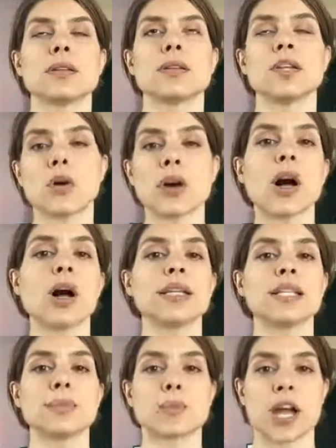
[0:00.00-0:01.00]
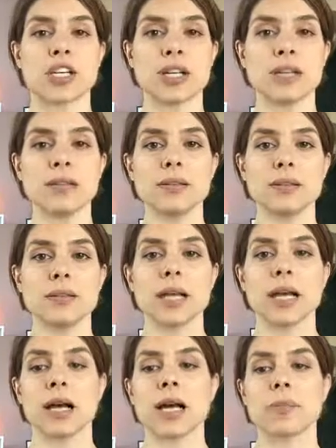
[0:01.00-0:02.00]
yoga on depression,
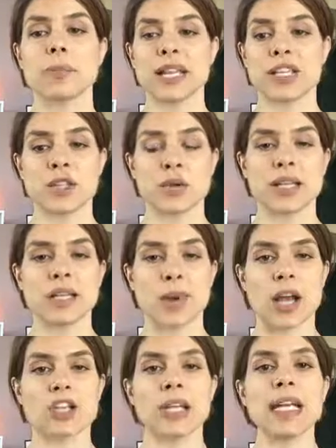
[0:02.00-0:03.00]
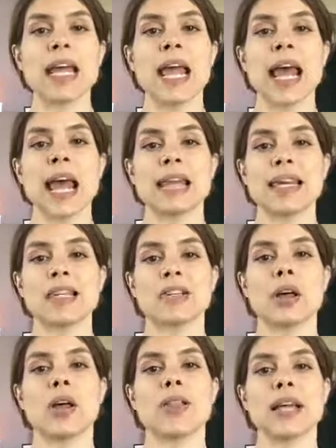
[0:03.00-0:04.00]
patients who had depression, and they
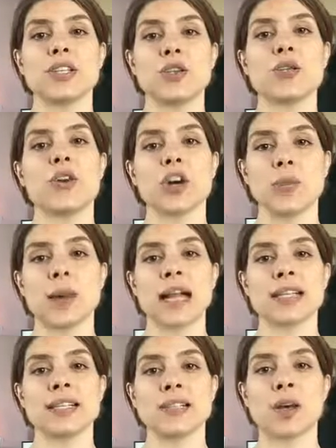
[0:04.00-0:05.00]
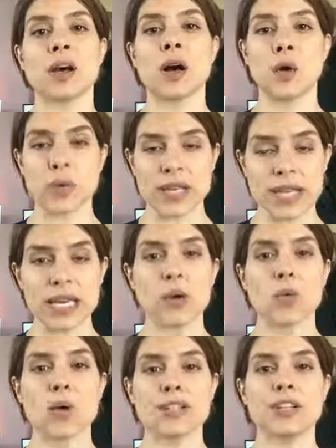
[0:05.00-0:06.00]
saw that 2 yoga practice a week
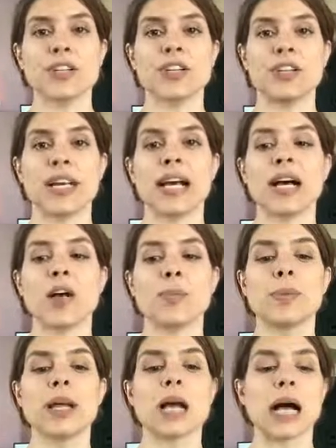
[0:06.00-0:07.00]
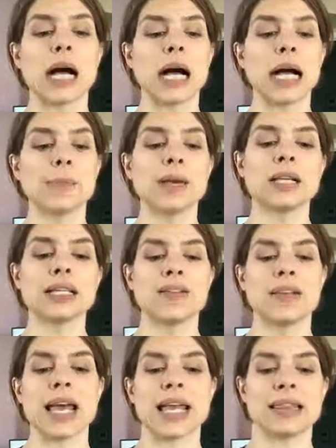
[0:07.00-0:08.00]
was good to help
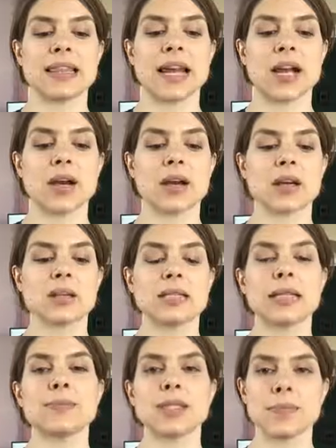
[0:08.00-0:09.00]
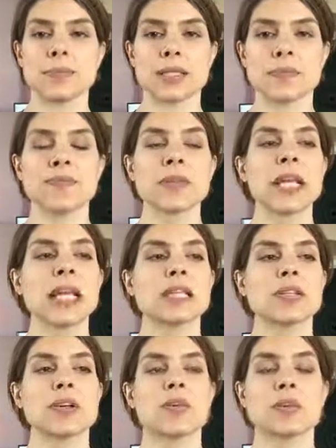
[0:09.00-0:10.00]
alleviate their symptoms.
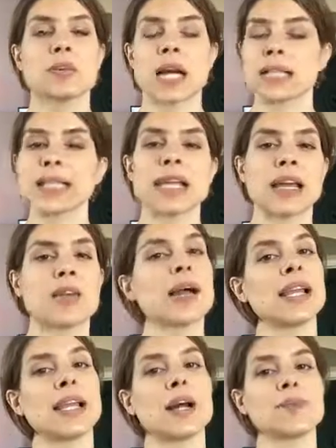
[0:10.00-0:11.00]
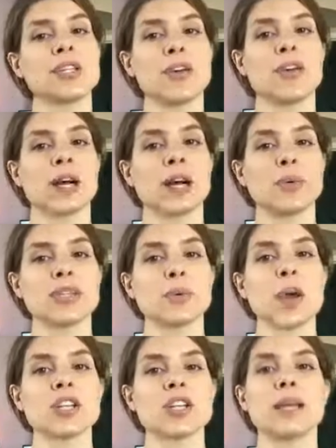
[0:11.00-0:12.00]
So not saying that everybody comes to yoga with
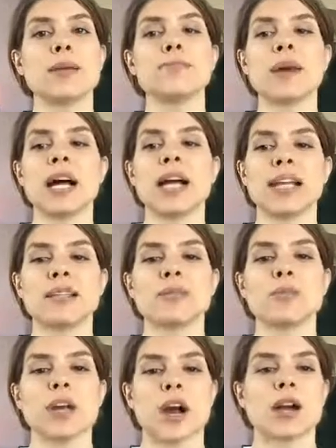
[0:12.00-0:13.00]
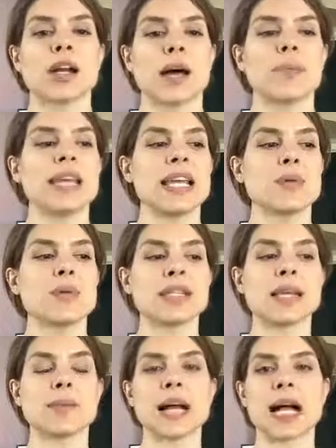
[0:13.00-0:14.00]
depression, but we are coming in with
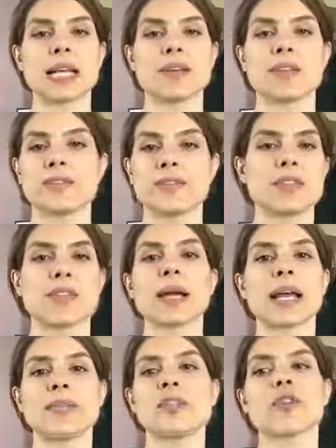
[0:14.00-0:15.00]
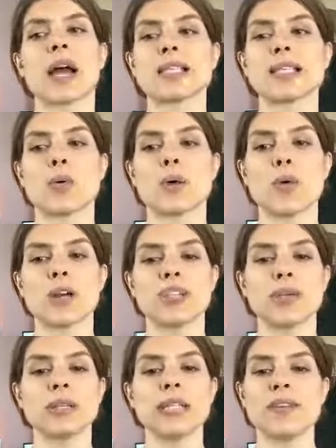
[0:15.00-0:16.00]
some kind of stress that we want
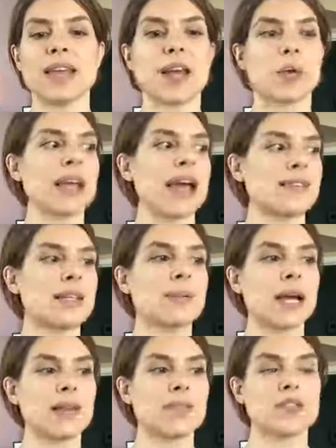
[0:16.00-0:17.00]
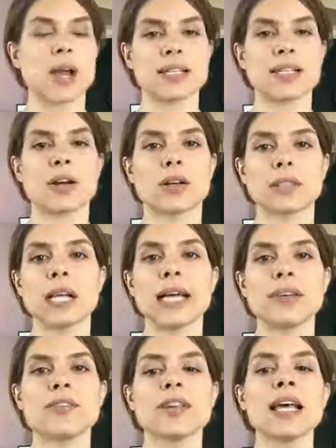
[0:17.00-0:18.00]
to alleviate, or we have some kind of stress in our
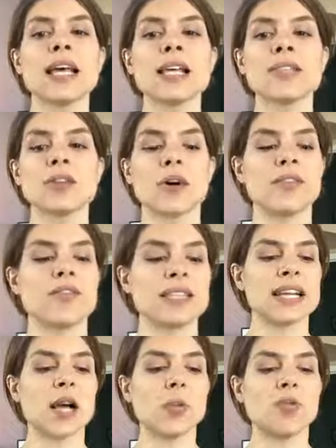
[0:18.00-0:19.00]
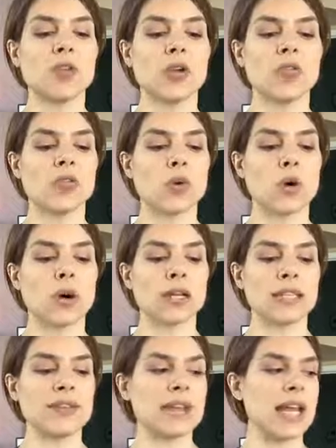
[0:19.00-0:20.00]
life. So if helpful for
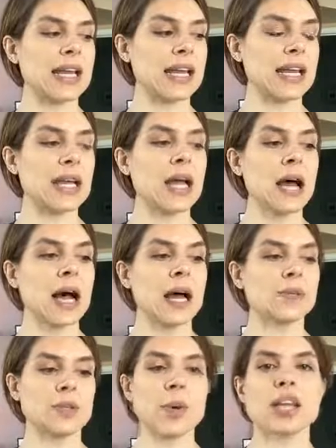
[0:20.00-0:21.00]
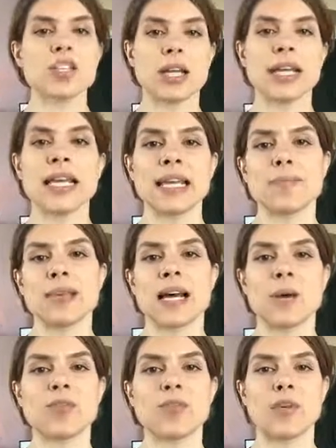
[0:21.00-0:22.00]
alleviating depression, it can be
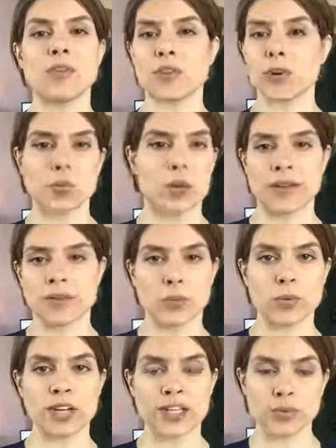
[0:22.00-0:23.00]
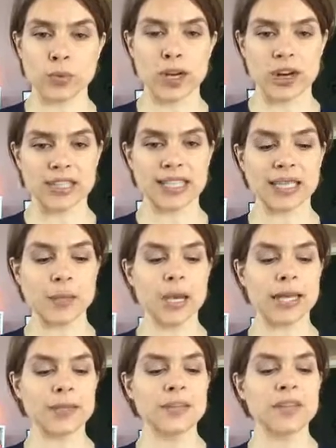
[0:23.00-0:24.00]
helpful for whatever we are dealing
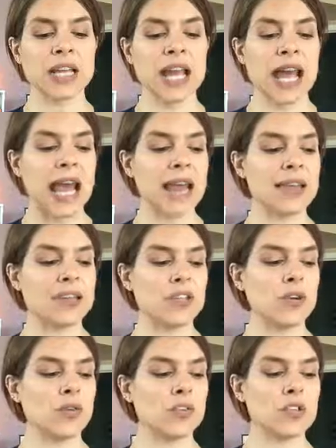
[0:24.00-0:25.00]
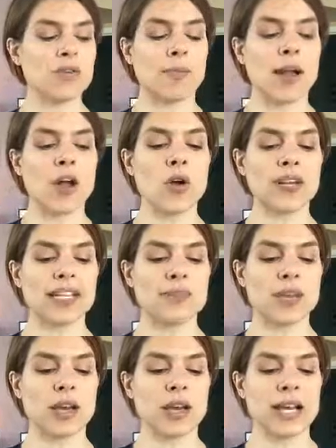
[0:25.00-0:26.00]
with. And then 2, just from my own
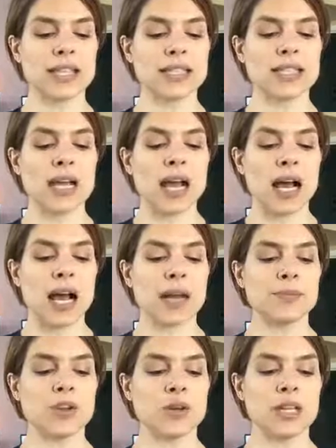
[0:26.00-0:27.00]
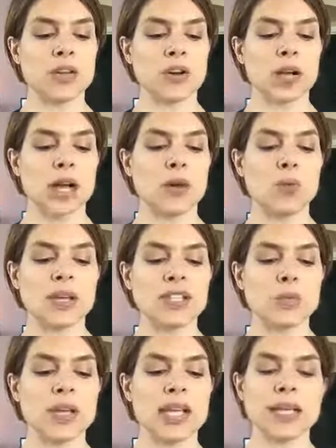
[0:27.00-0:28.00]
experience, doing yoga
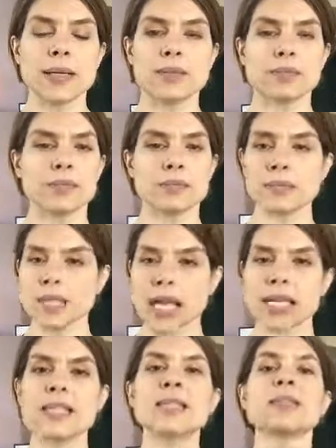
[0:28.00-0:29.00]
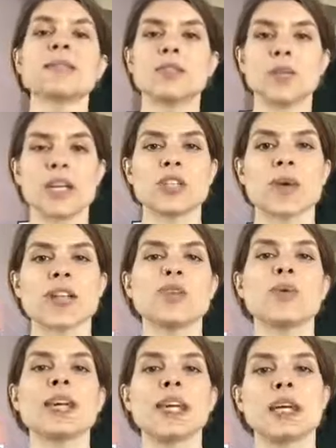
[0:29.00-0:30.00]
once a week, nice. Doing it twice
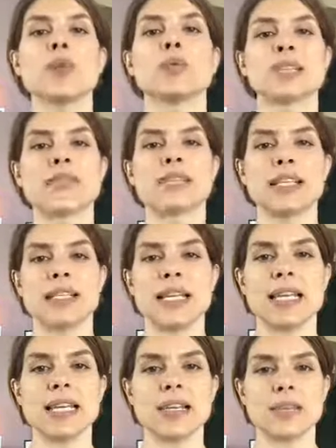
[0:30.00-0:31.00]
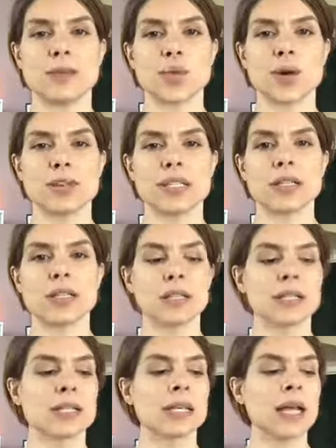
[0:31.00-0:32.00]
a week, we'll definitely see some more
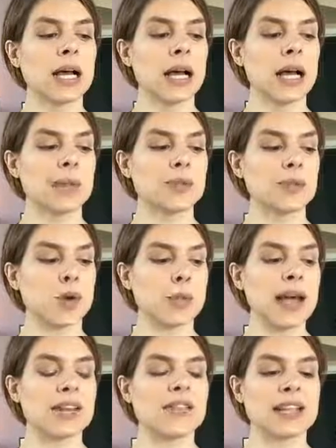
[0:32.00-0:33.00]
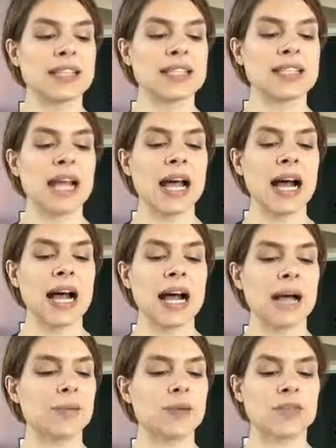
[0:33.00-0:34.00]
results, some more benefits.
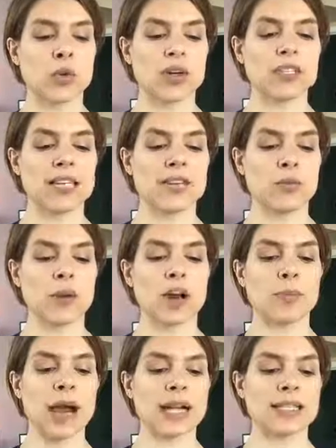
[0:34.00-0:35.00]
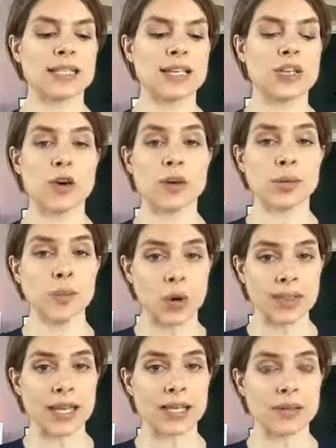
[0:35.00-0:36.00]
Of course, if we are practicing yoga
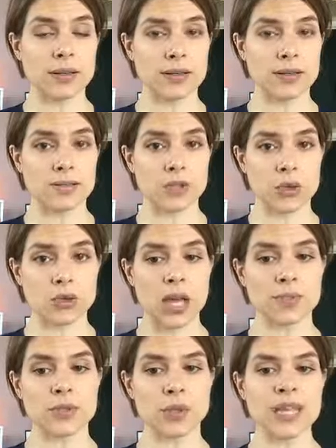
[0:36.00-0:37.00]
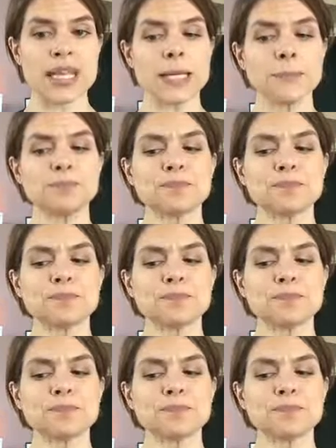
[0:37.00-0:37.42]
more than 2 times a week,